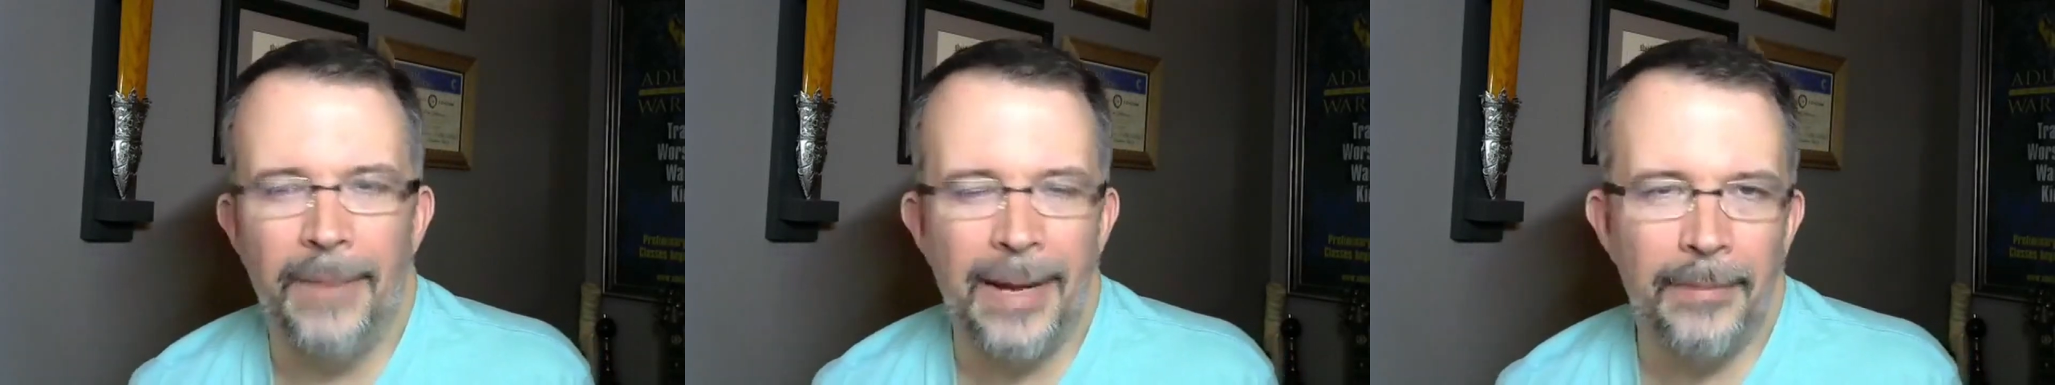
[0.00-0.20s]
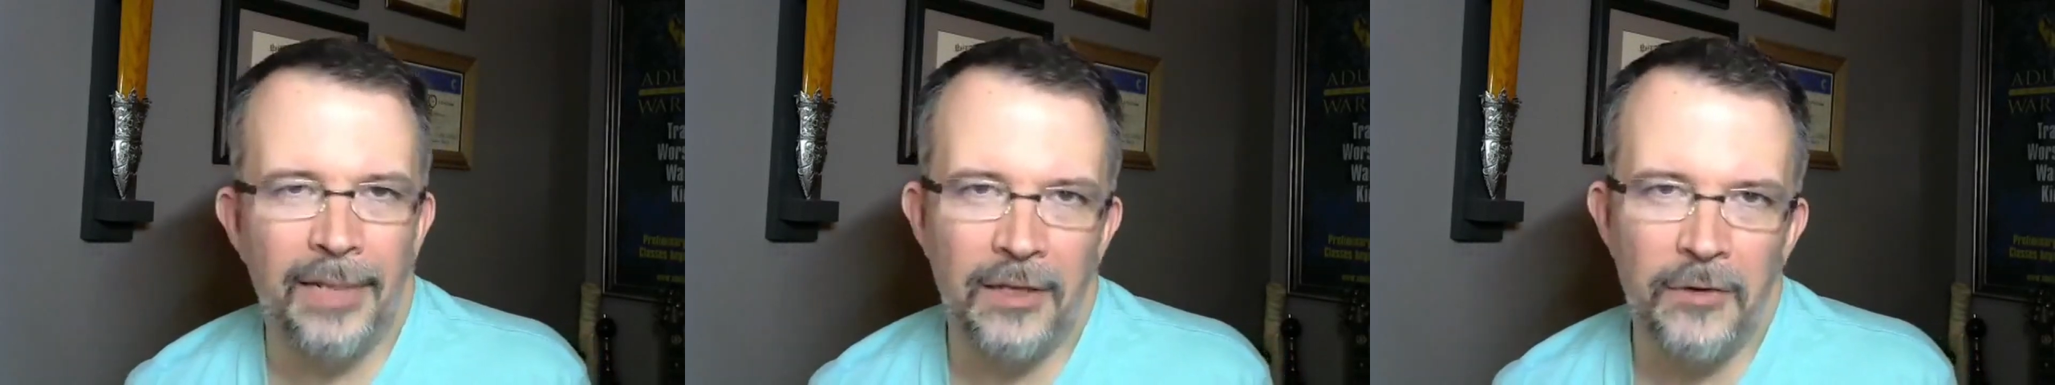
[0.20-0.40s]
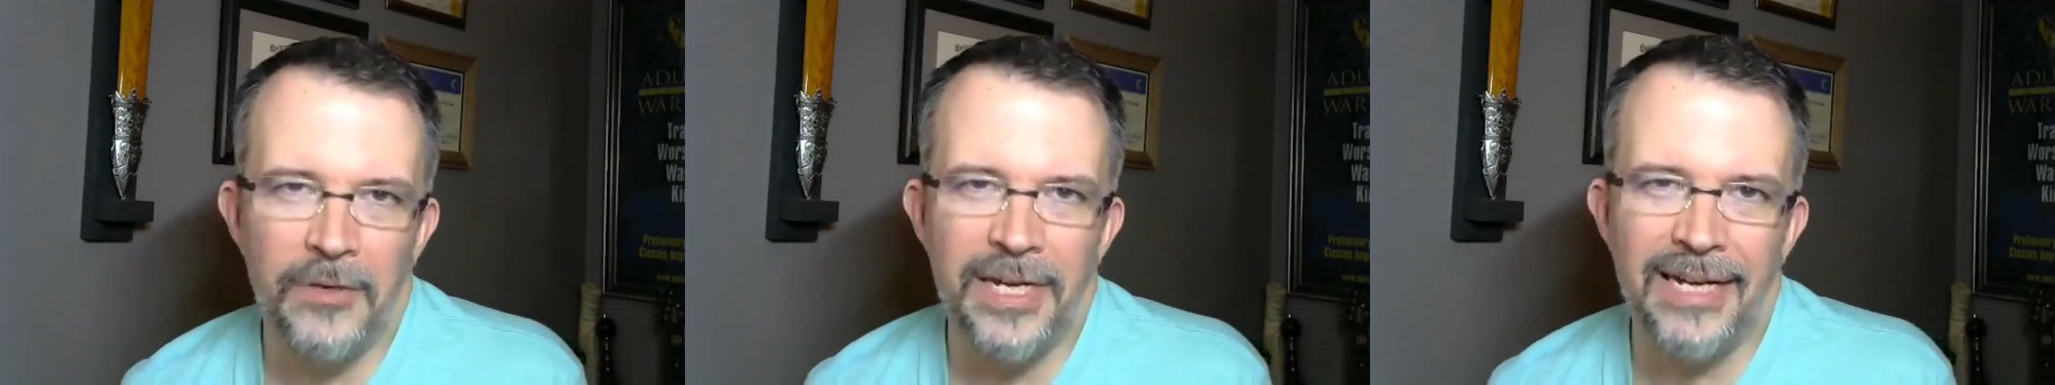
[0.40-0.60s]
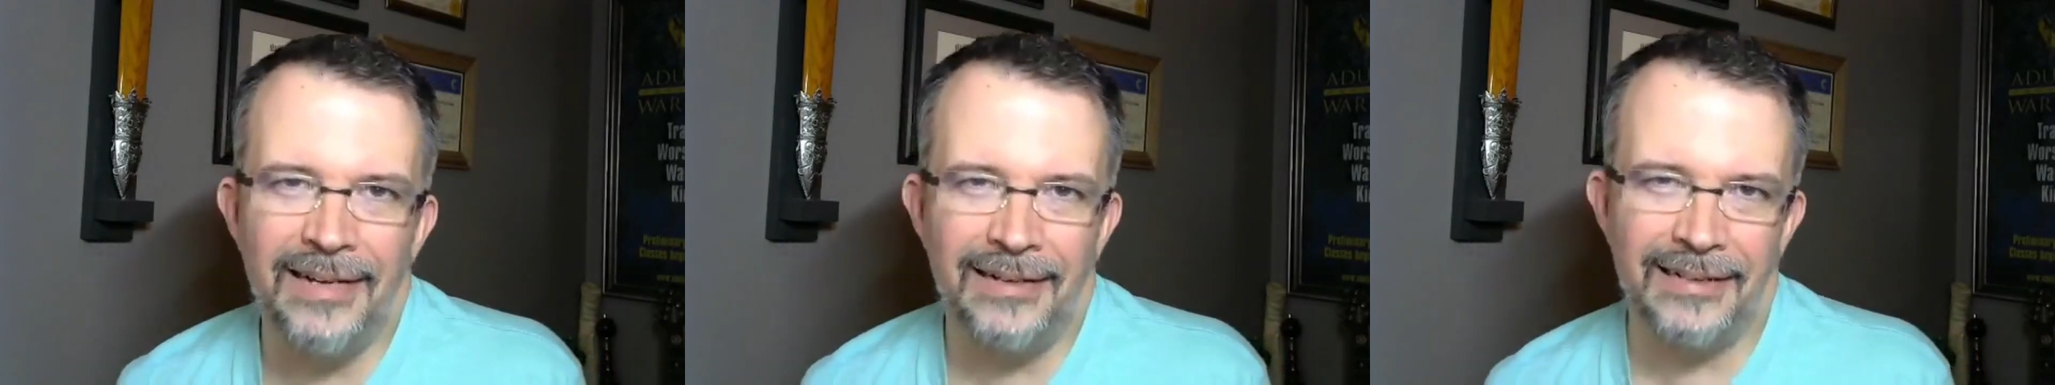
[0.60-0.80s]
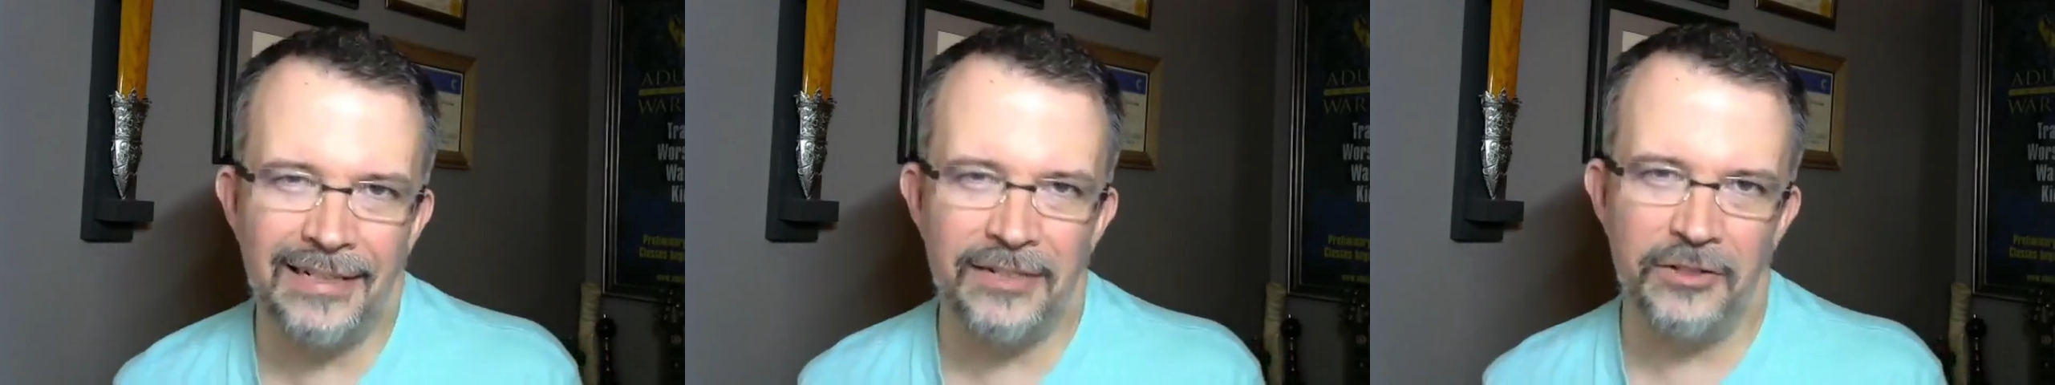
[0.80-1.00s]

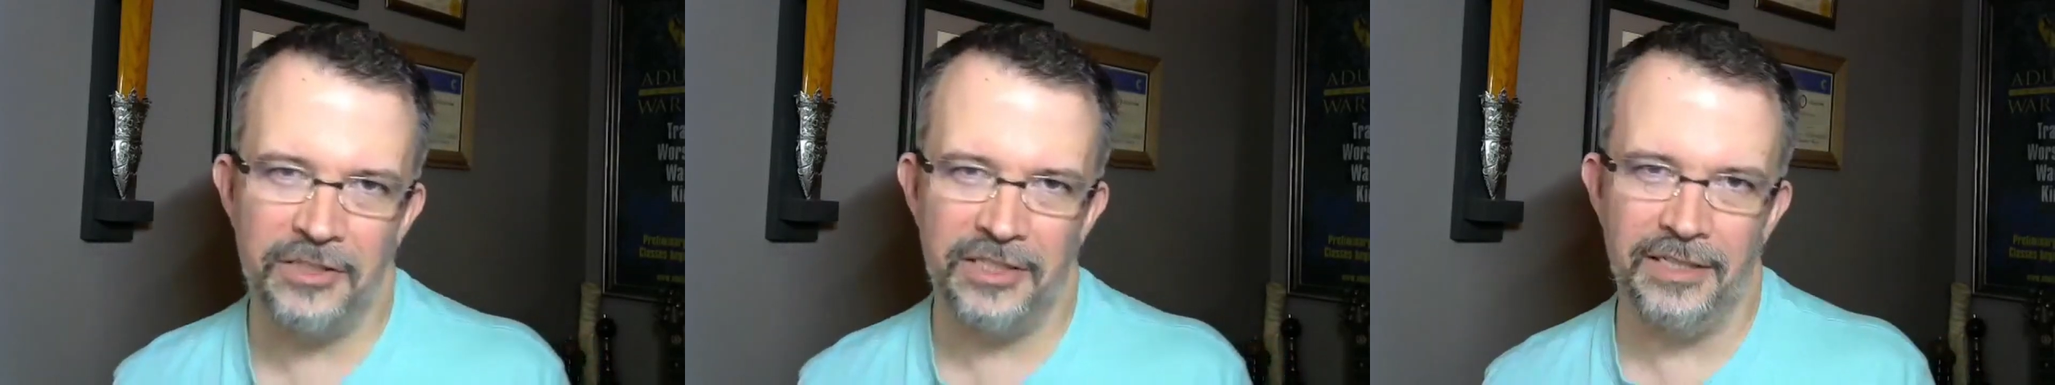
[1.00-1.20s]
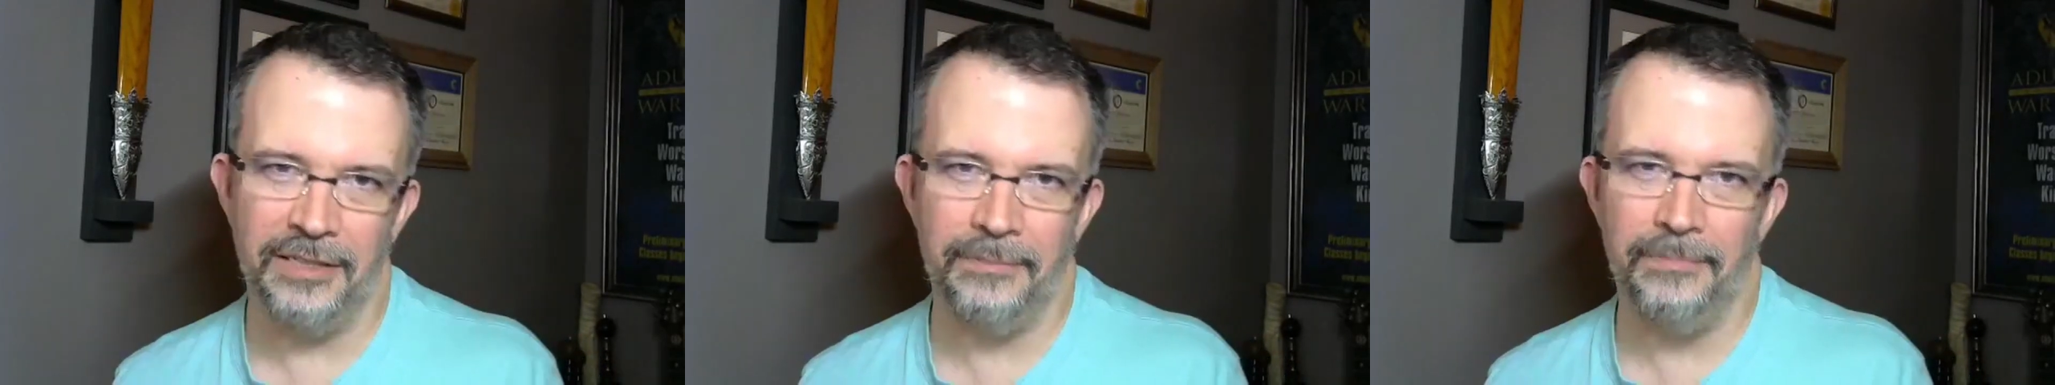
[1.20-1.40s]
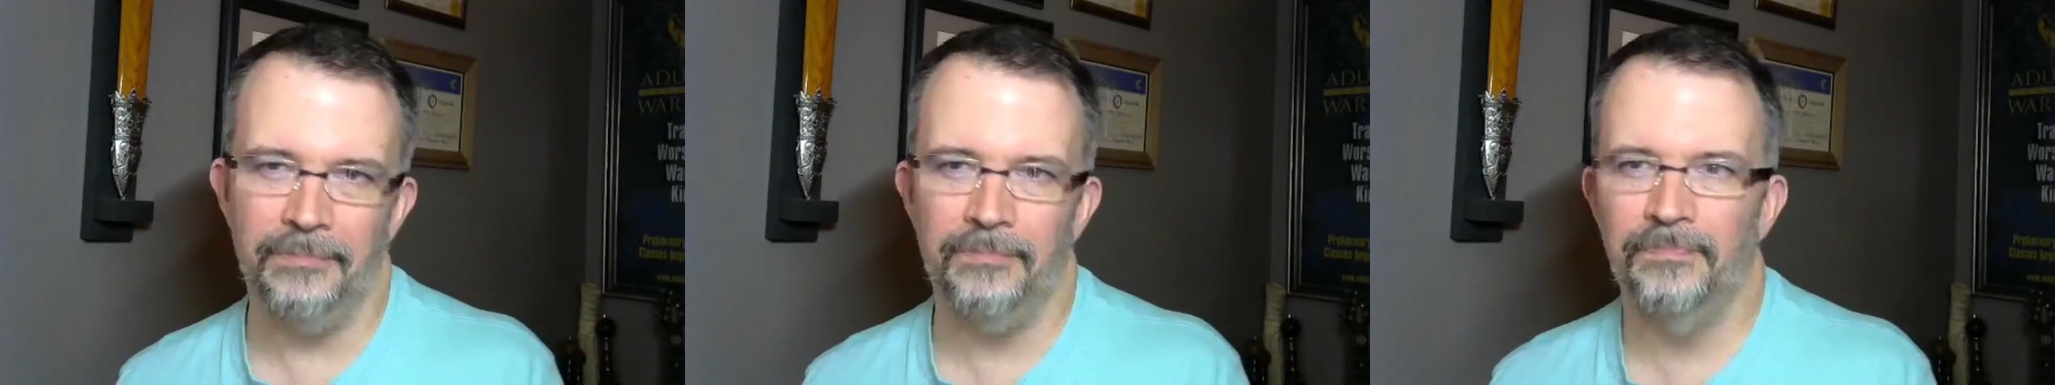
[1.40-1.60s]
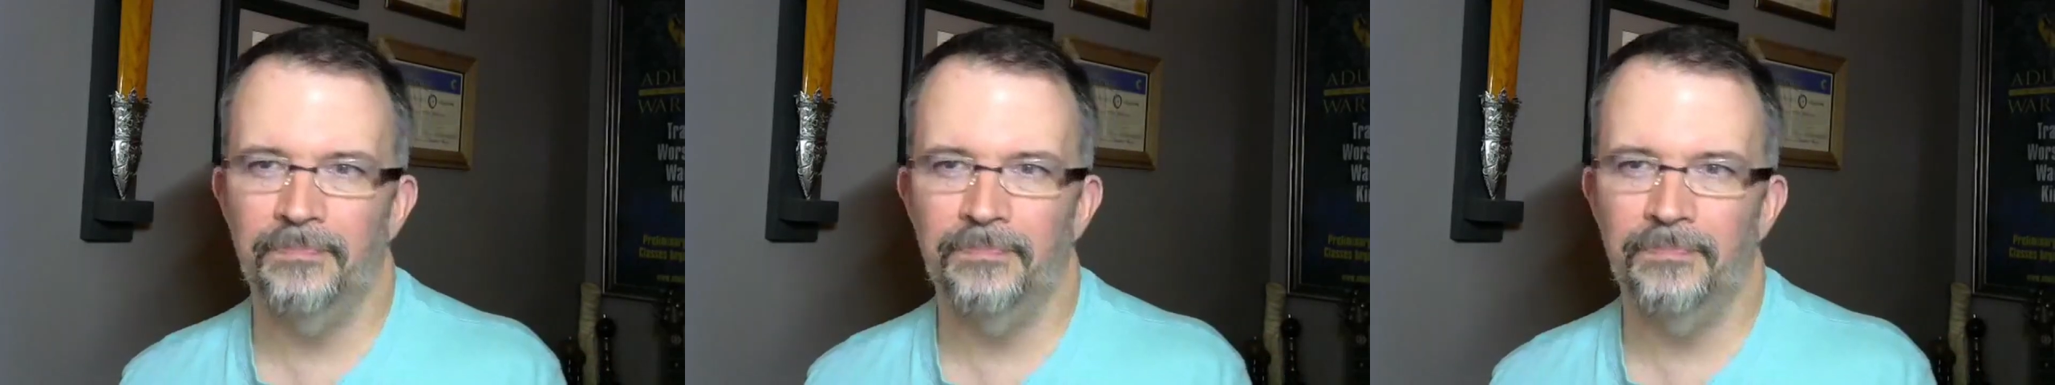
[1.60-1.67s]
Babylonian leadership